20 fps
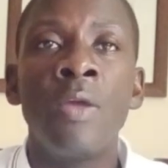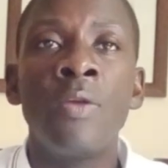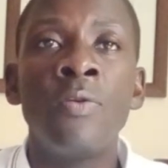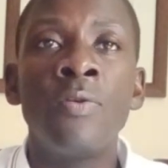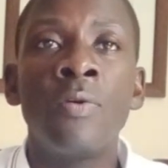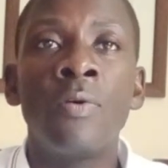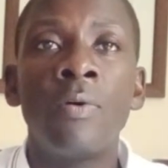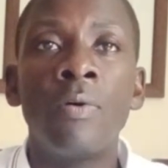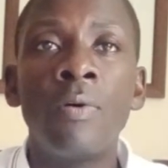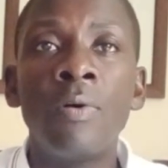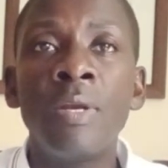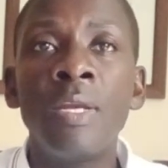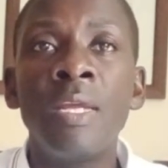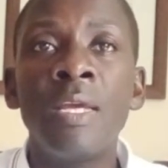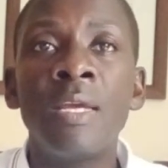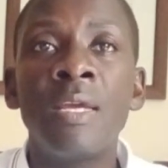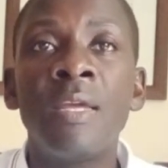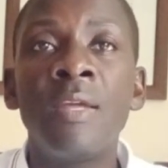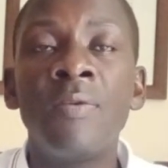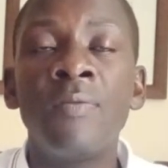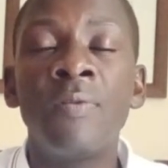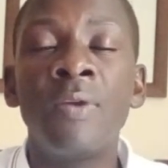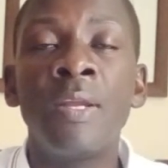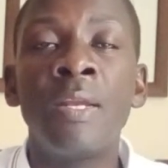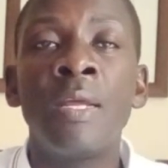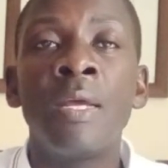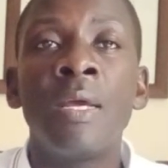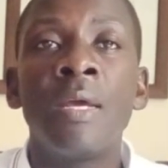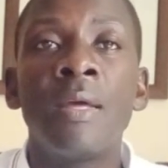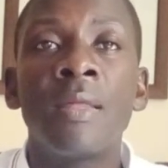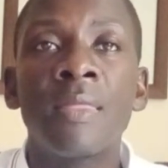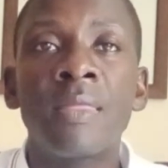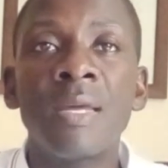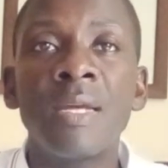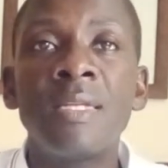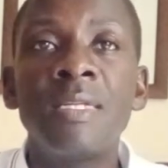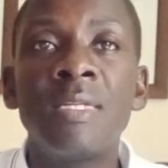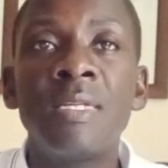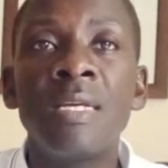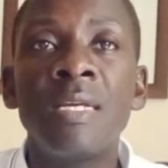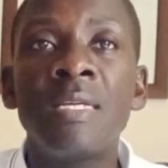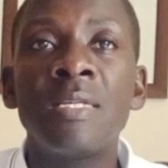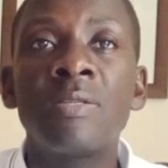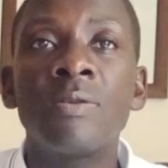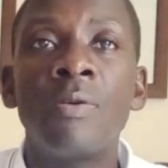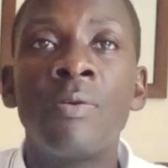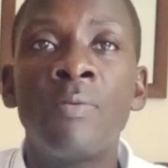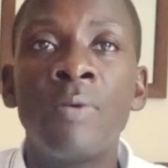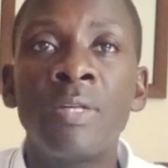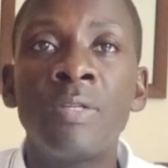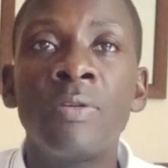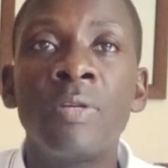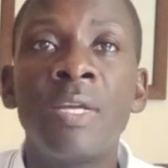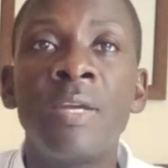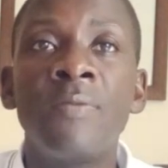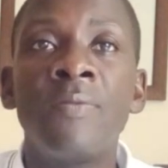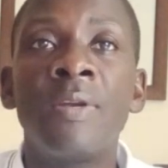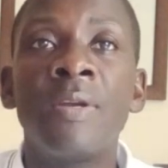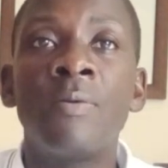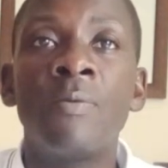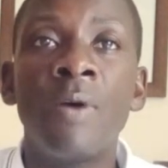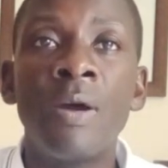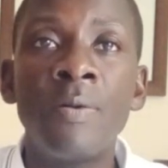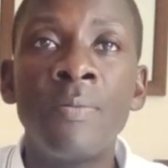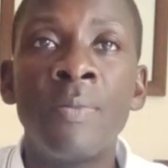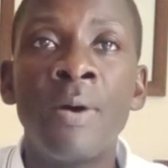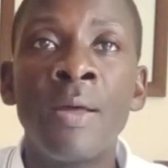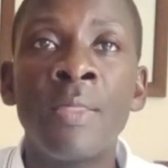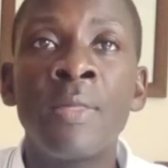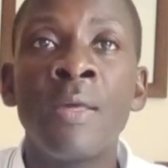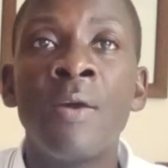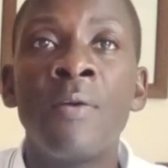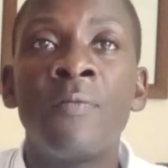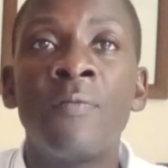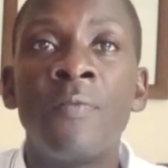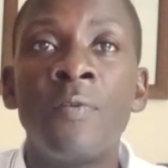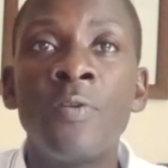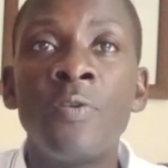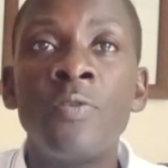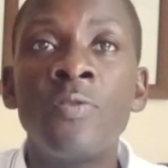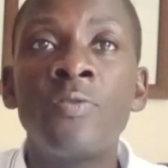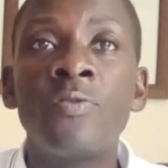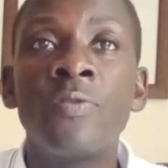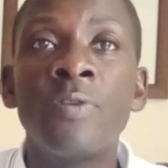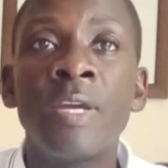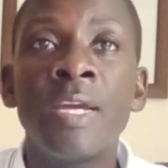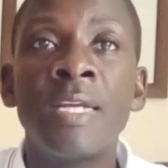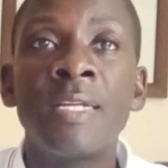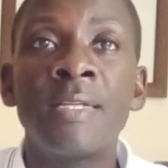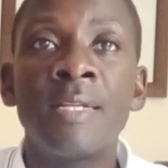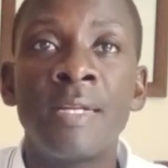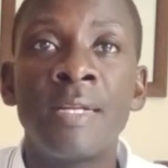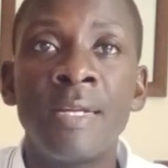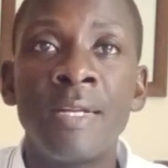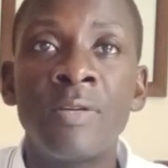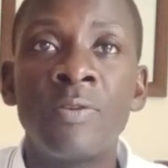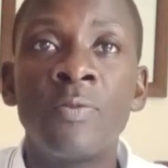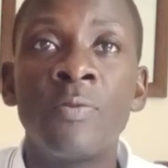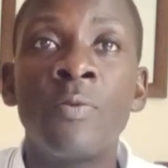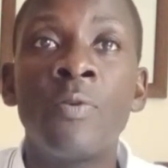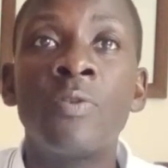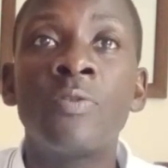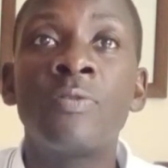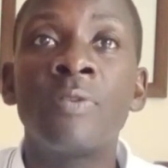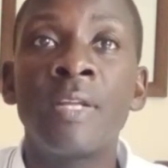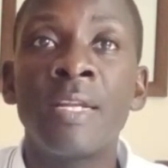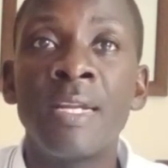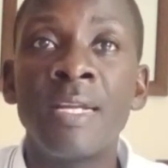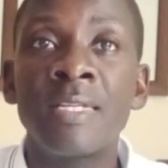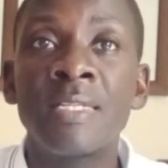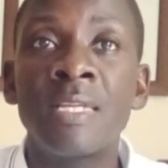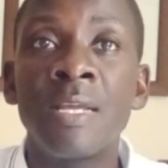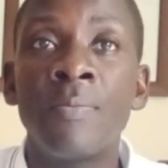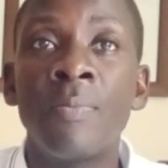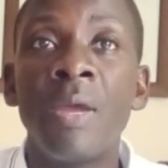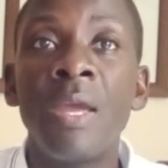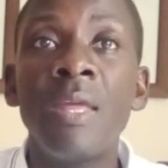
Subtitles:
you're only given 30 days or what you're given 1 month for you to get the need to go to the next step.